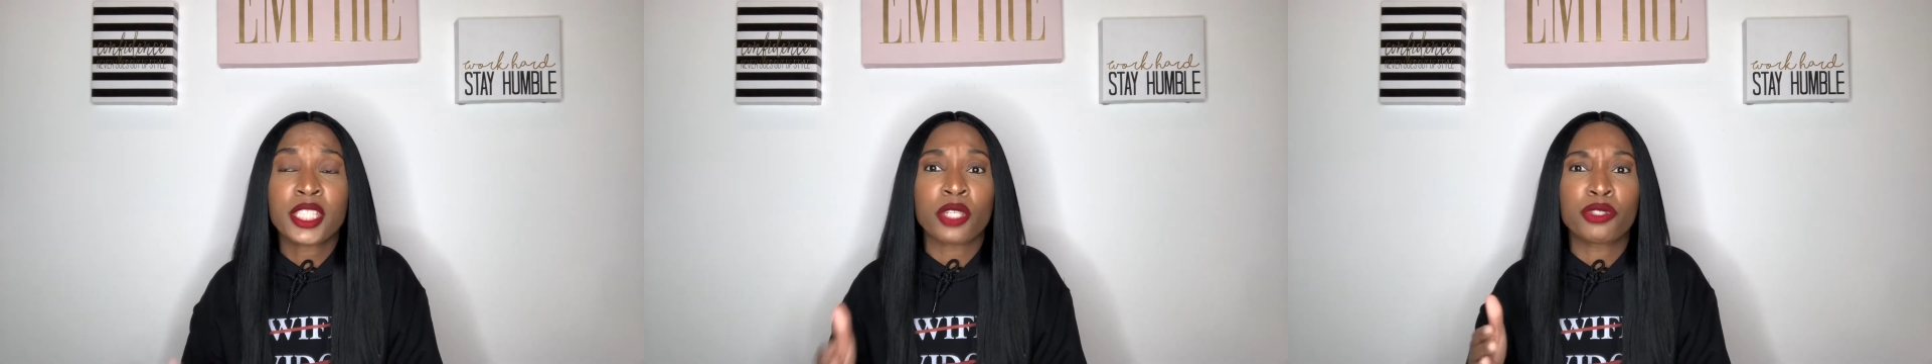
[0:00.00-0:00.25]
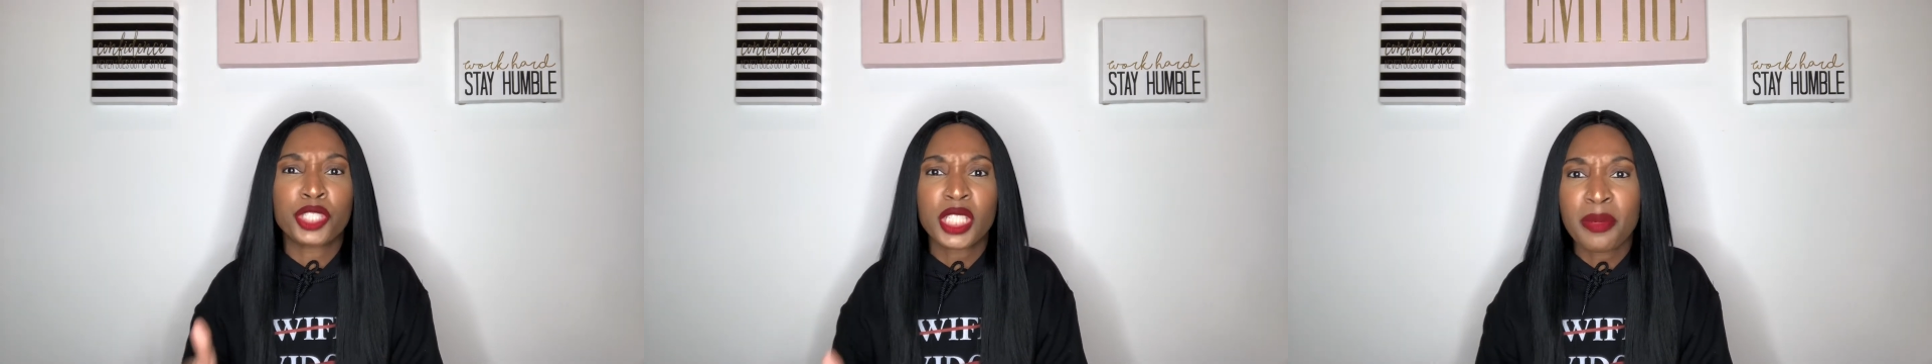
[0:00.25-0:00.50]

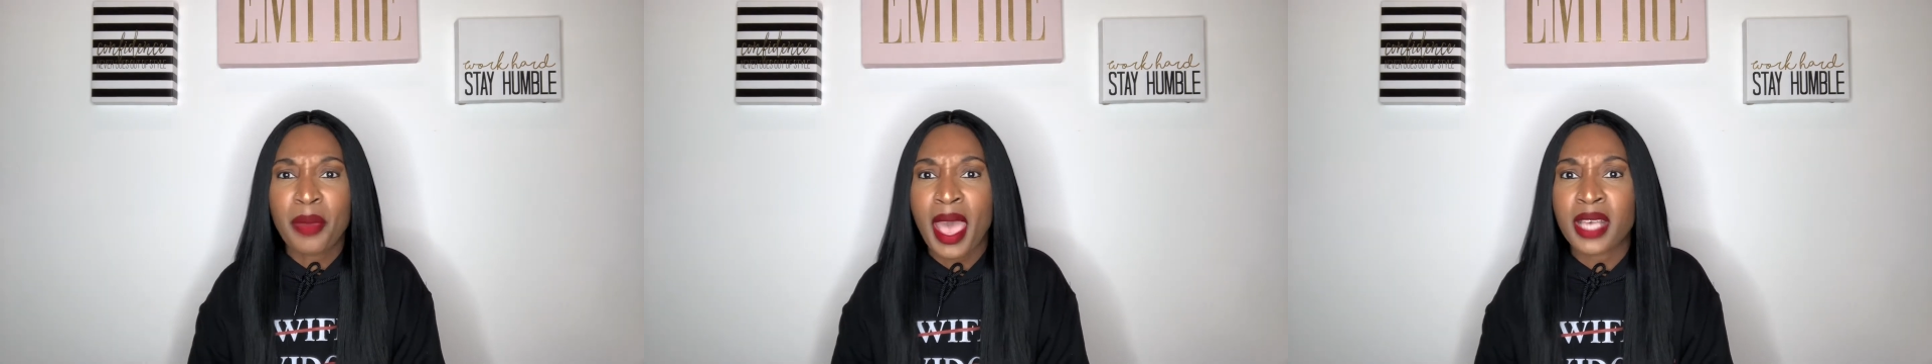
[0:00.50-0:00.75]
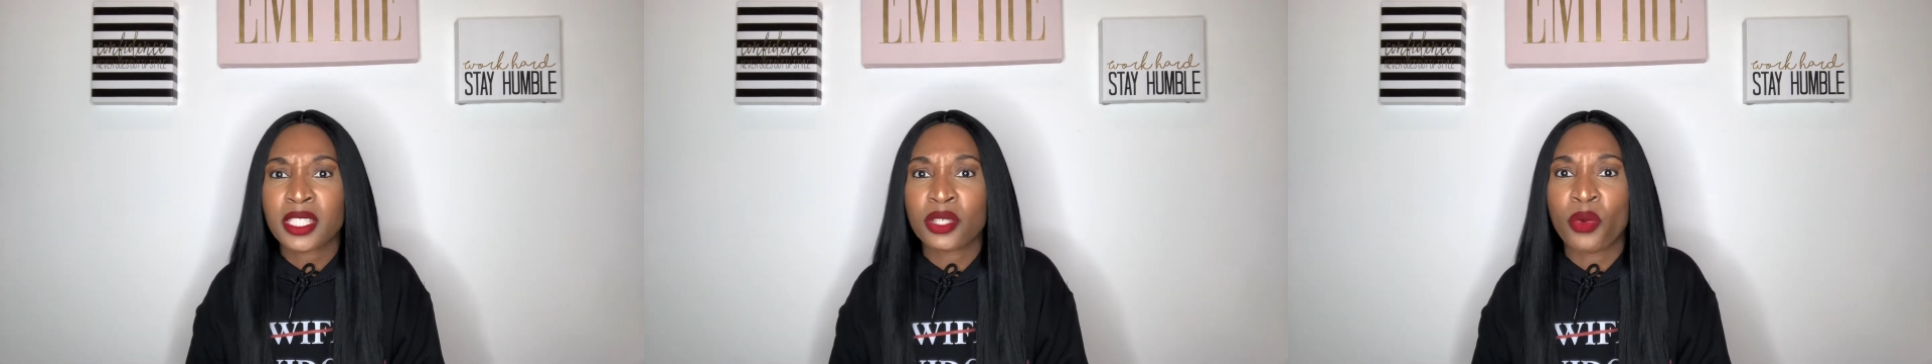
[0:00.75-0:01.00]
So she
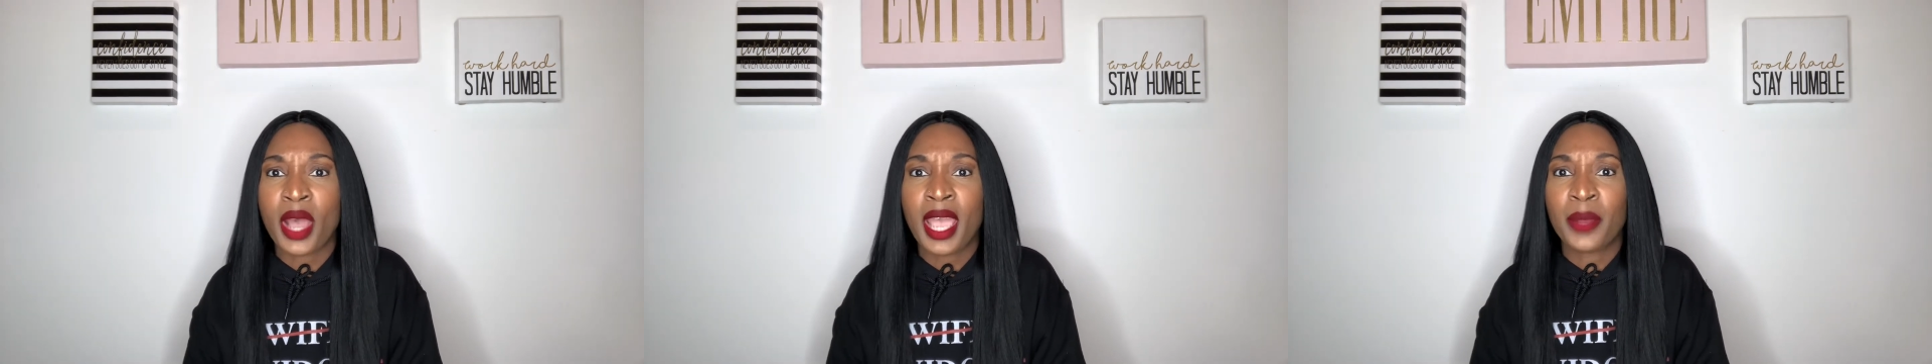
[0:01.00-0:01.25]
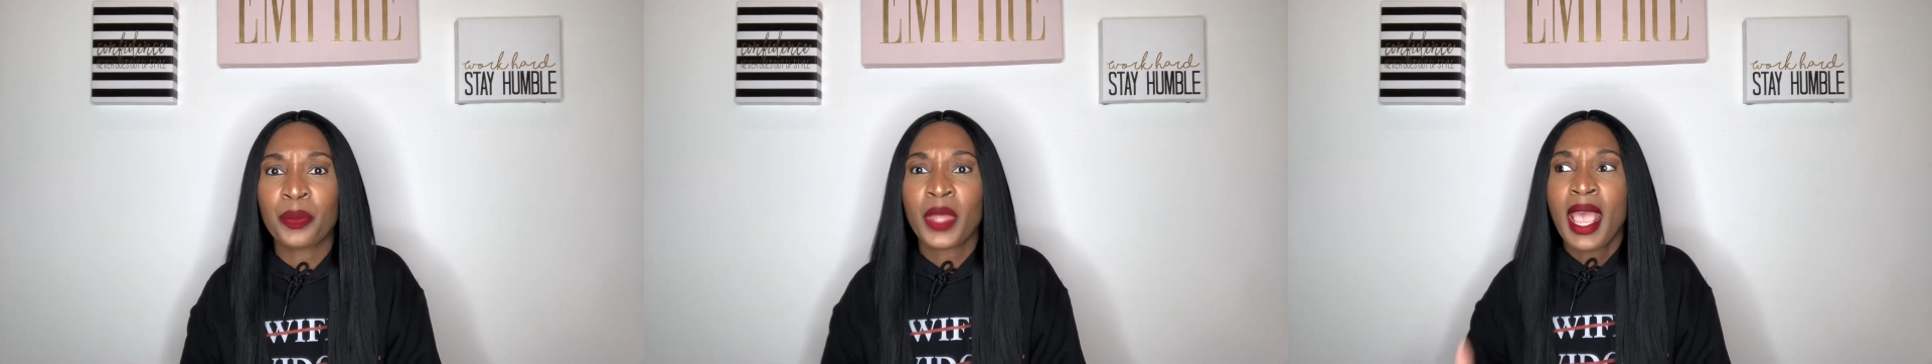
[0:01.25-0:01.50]
passed
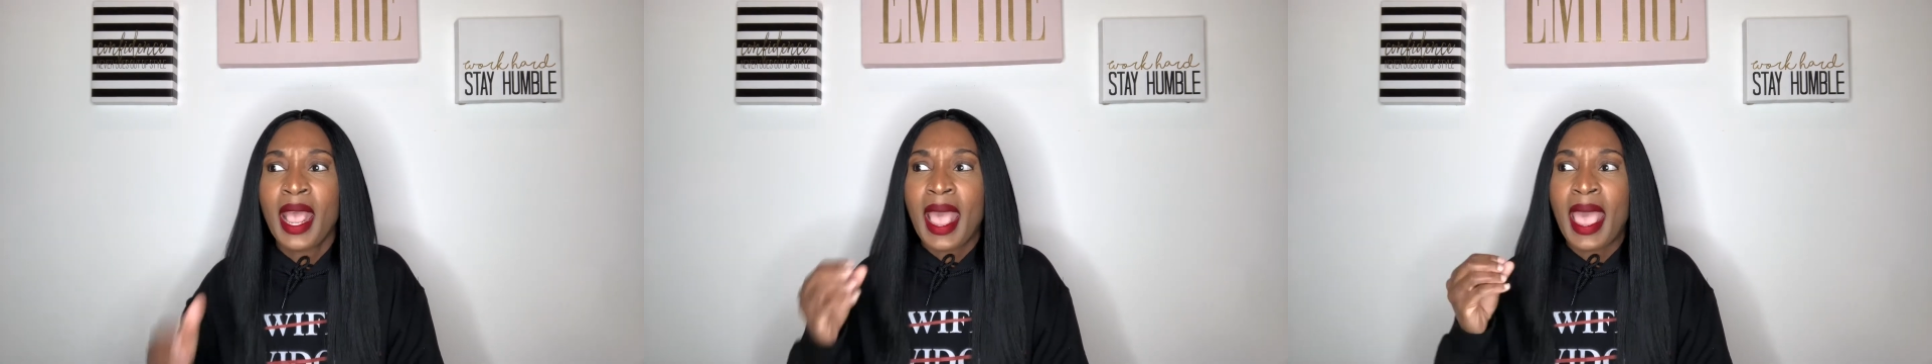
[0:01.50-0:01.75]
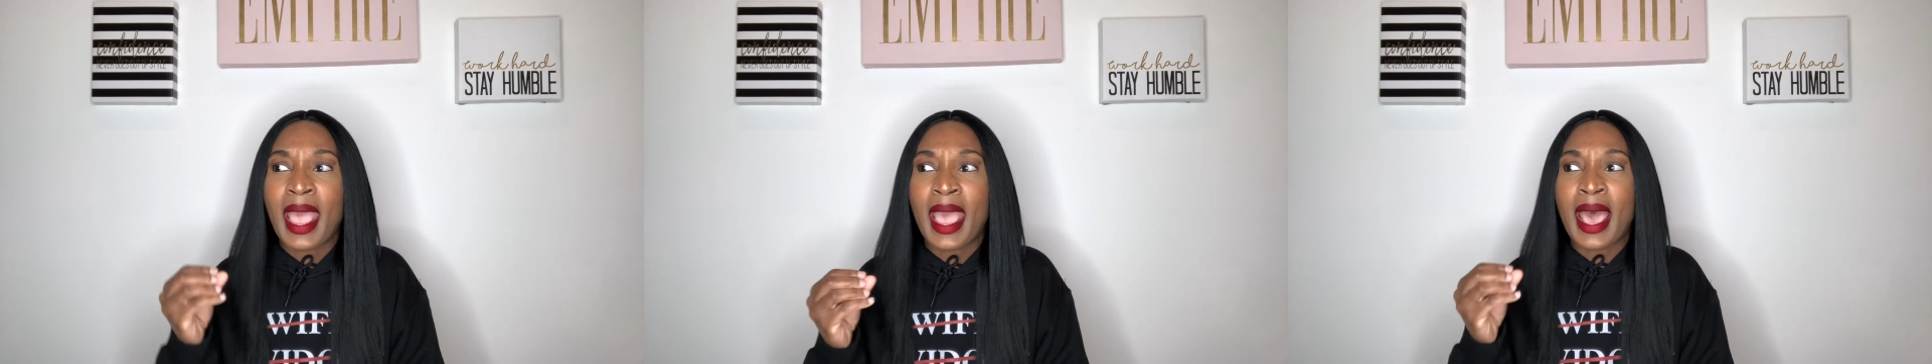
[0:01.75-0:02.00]
away,
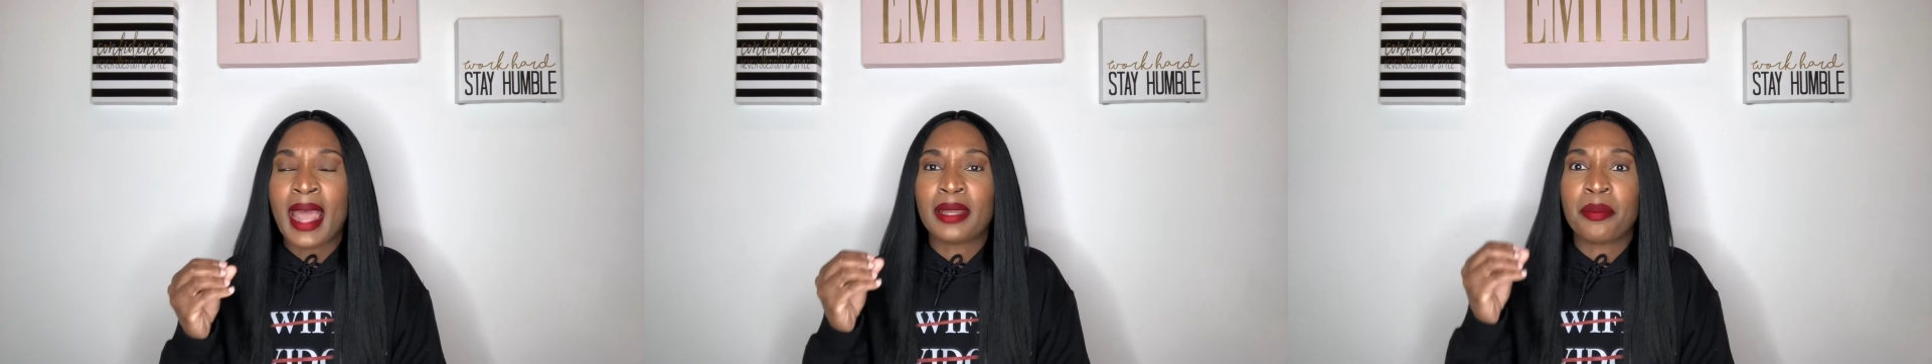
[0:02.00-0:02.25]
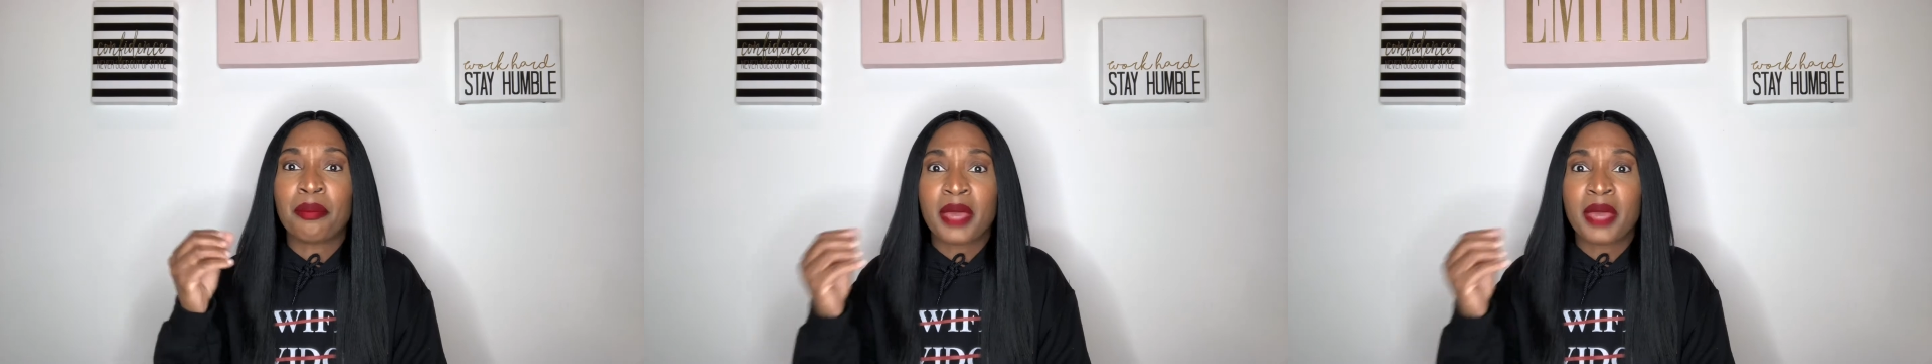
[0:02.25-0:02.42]
and